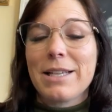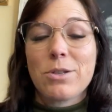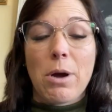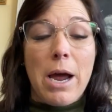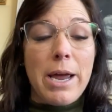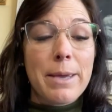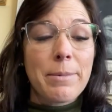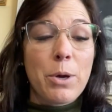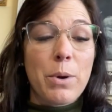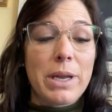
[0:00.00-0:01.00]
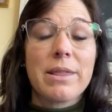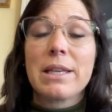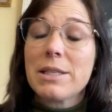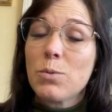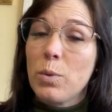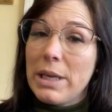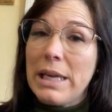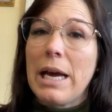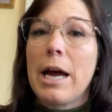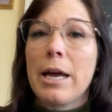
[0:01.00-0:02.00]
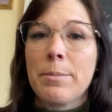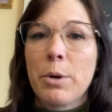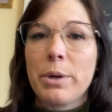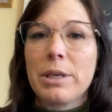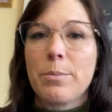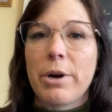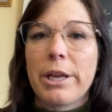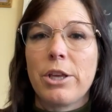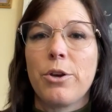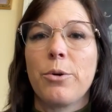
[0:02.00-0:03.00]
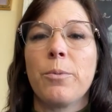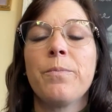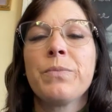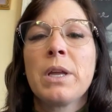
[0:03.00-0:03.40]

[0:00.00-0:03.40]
So I am going, this week, I'm going to bring you